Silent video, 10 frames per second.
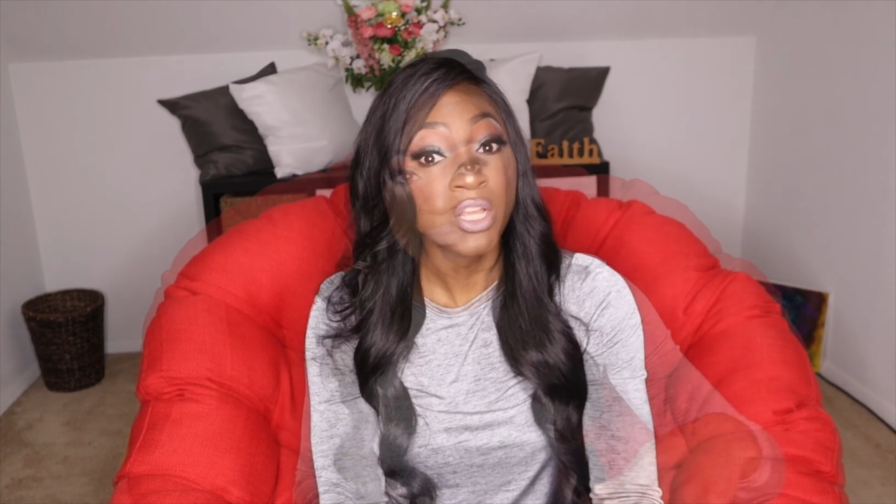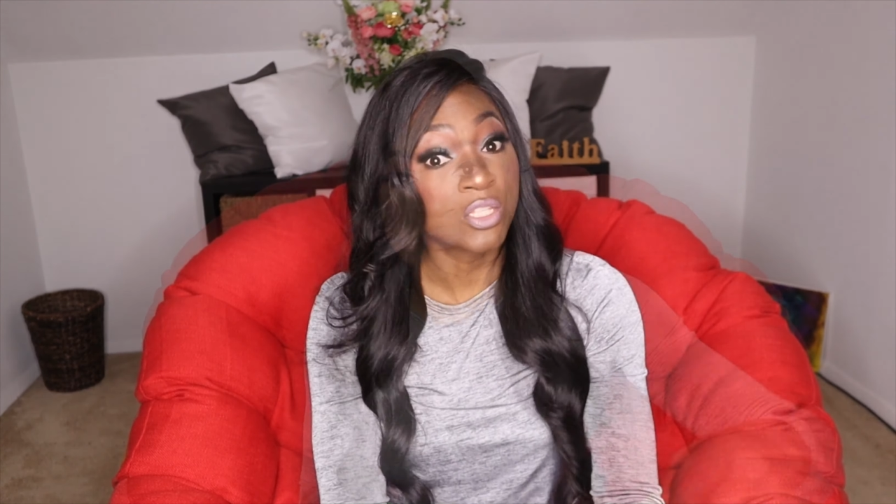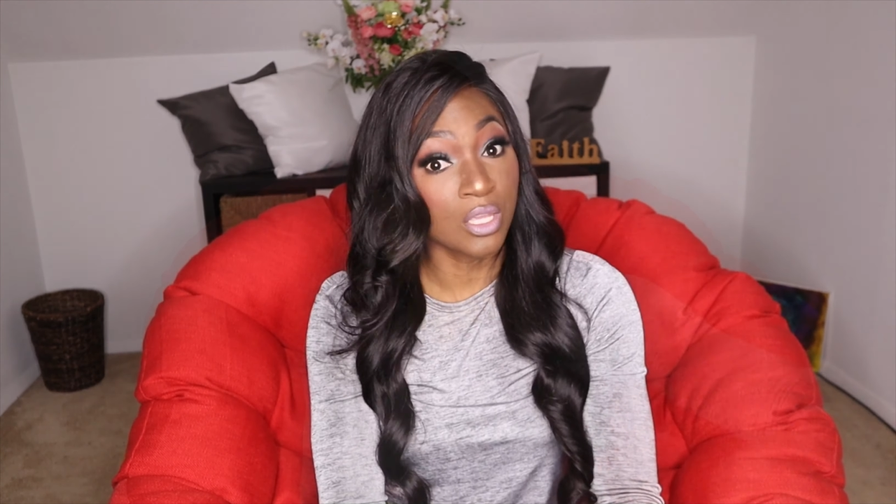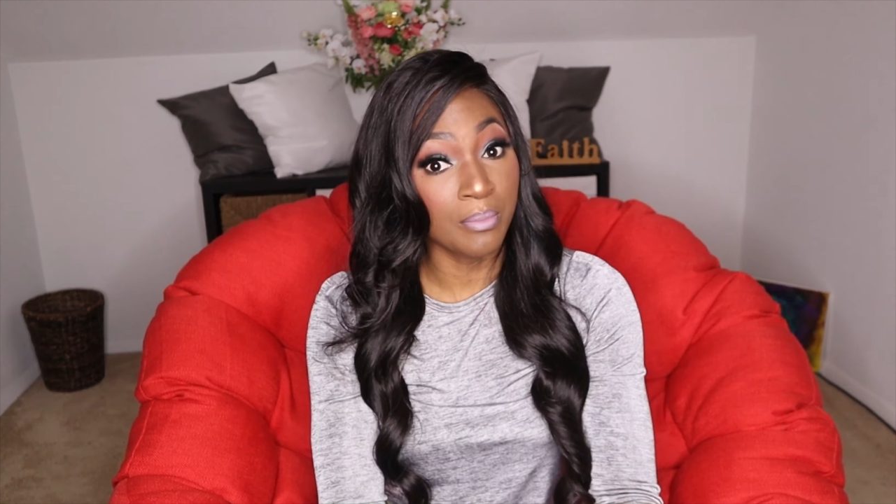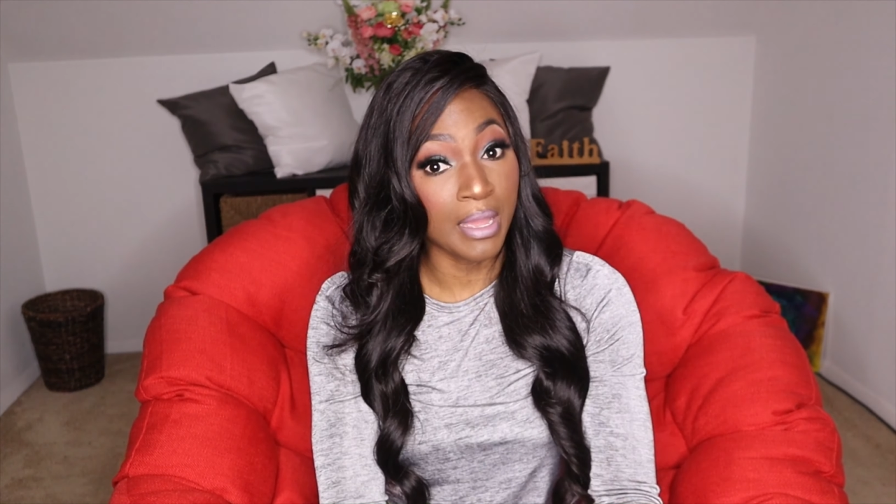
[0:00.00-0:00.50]

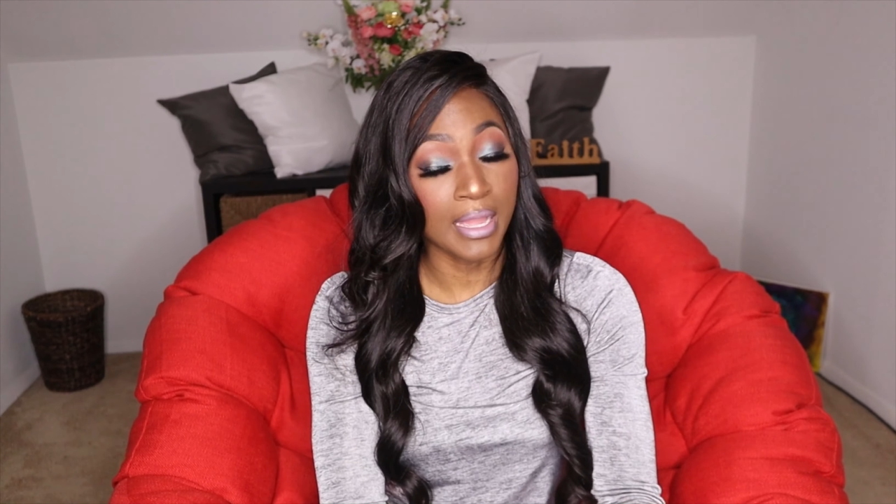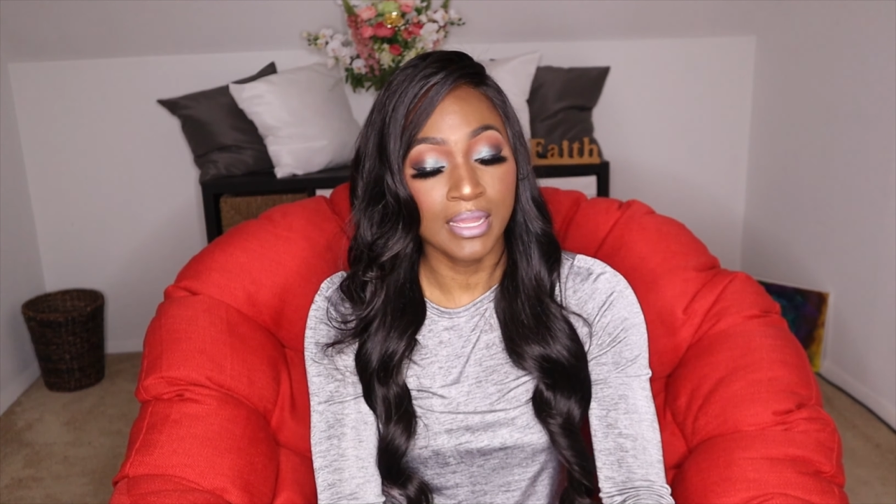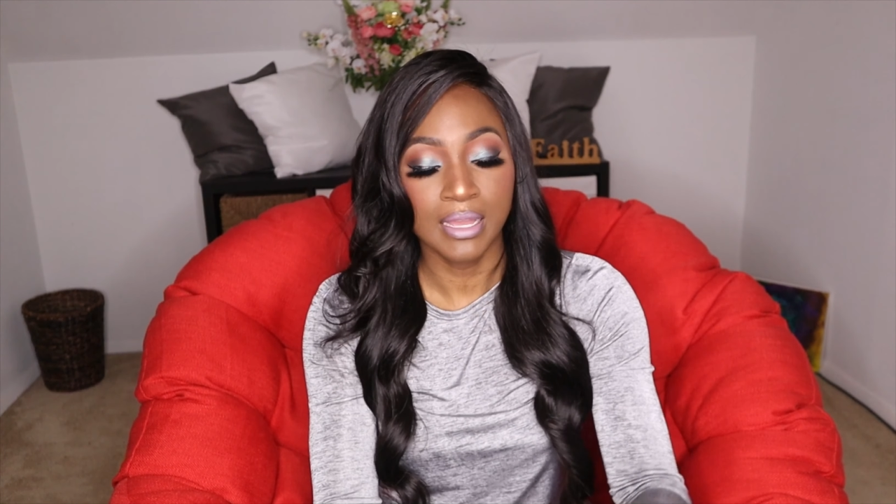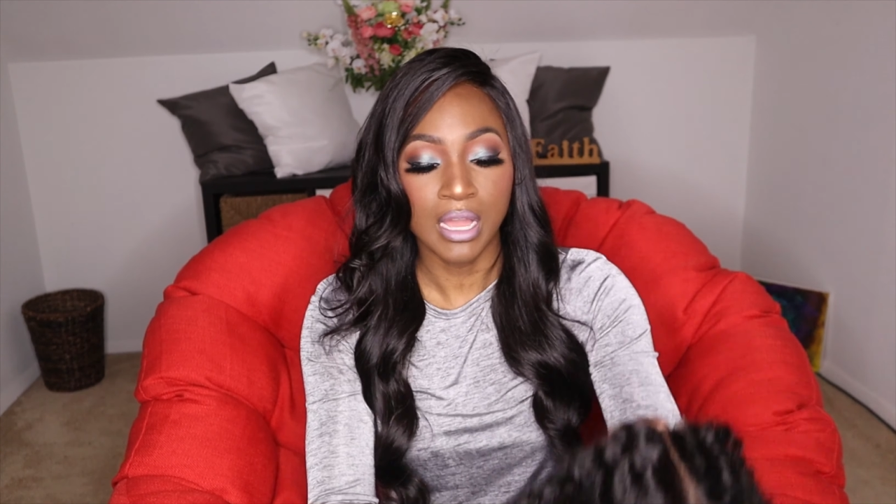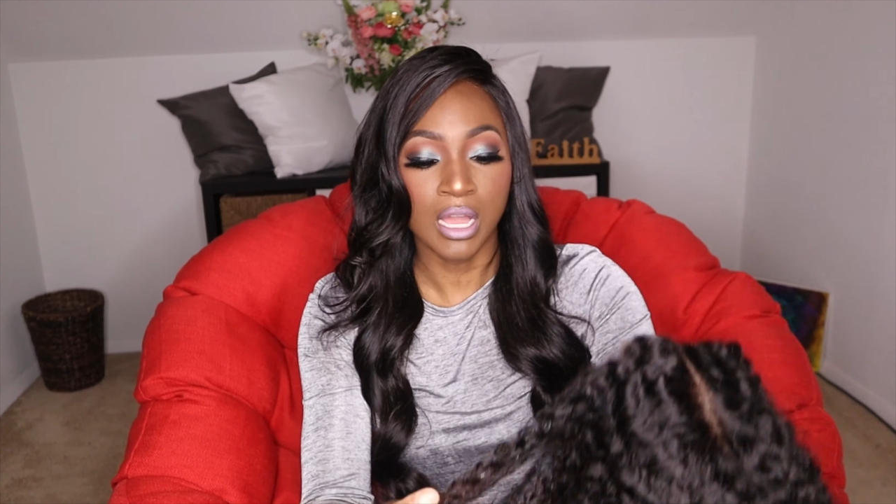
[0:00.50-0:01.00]
So I'm
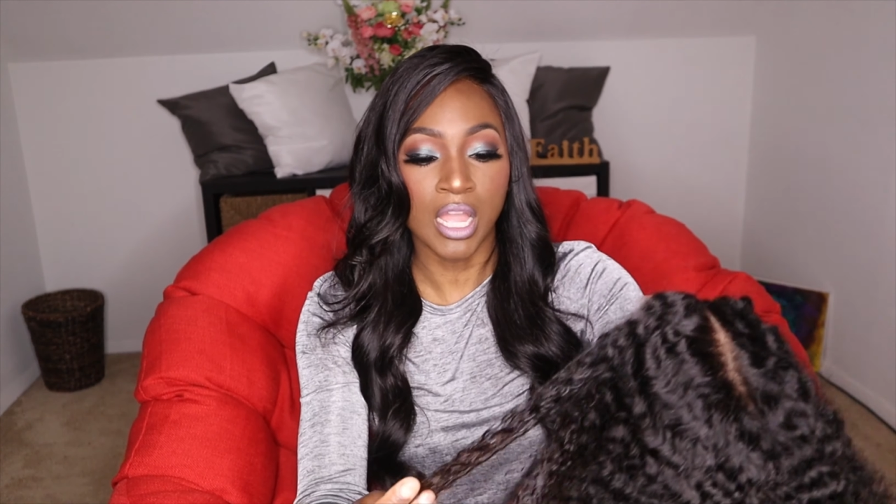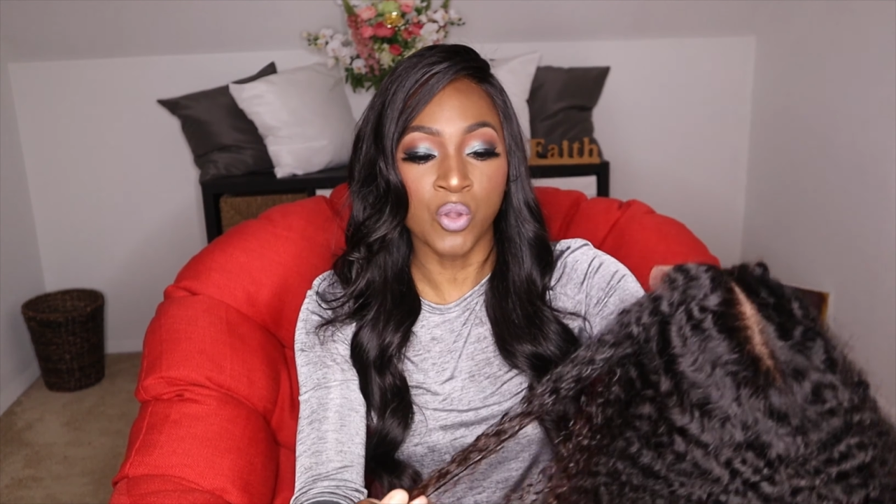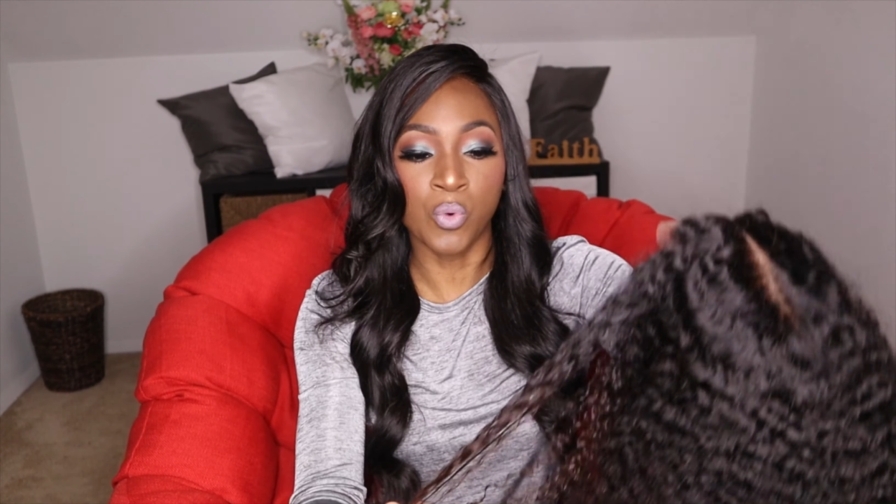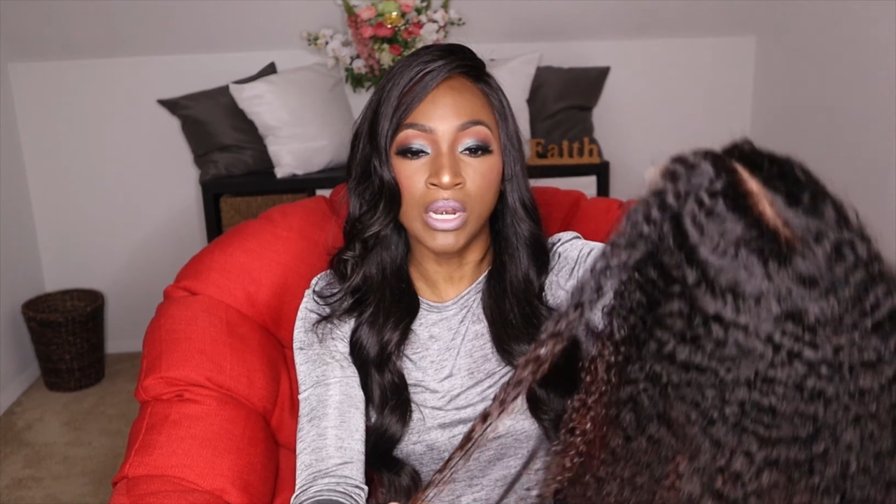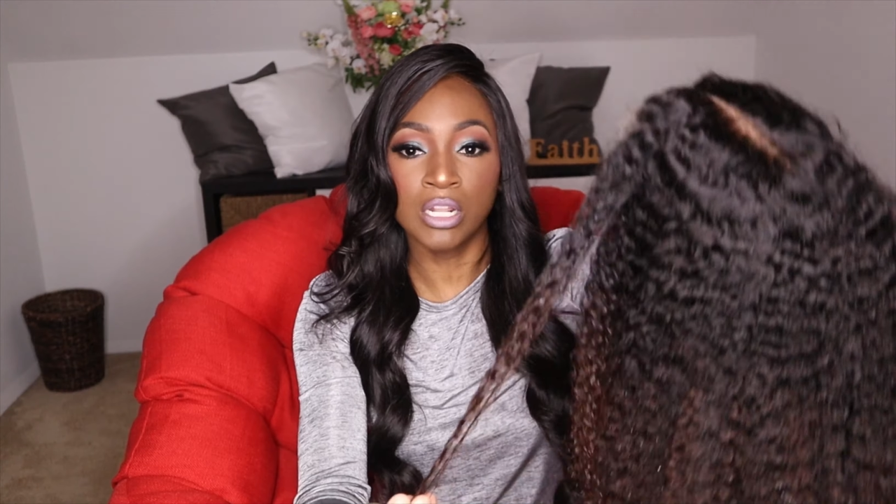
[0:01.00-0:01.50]
back. I
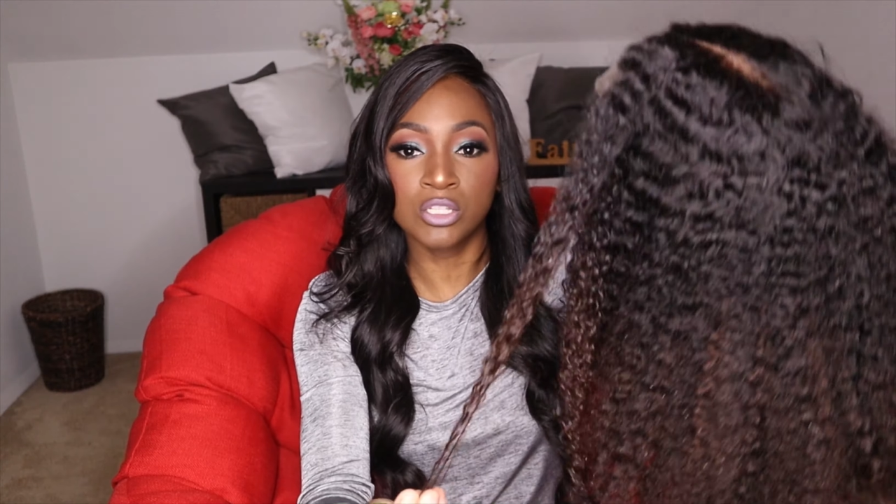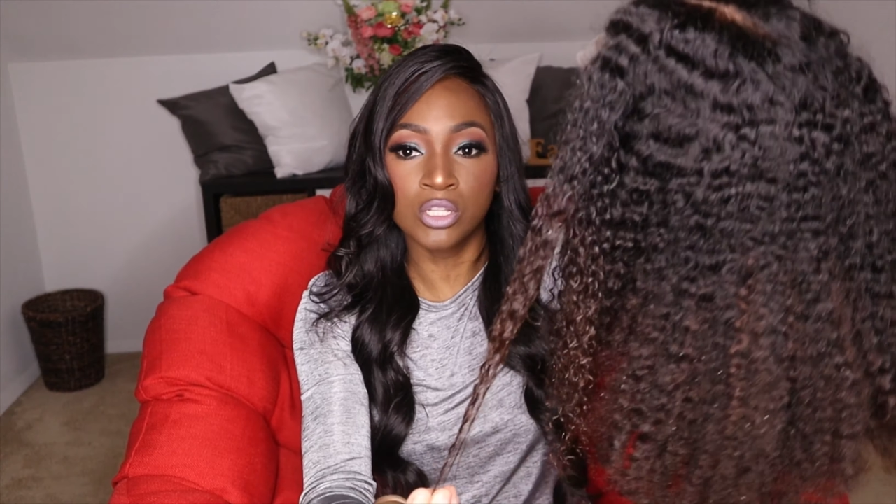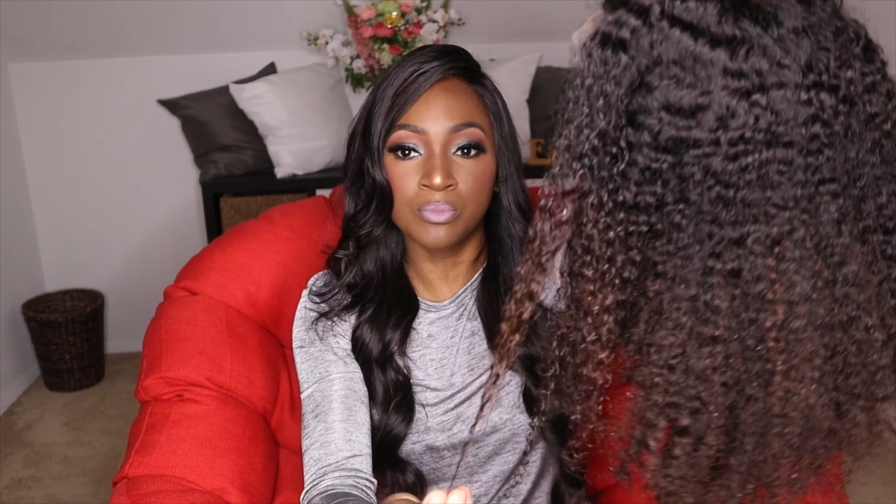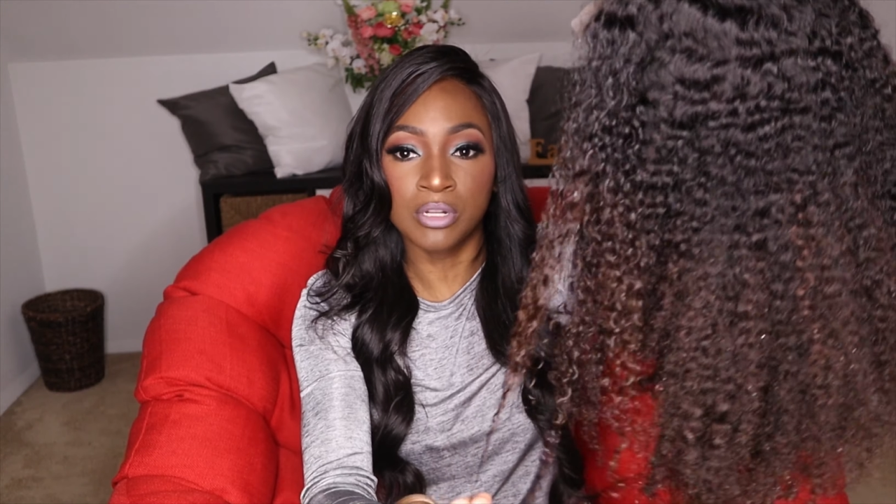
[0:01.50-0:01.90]
wetted a little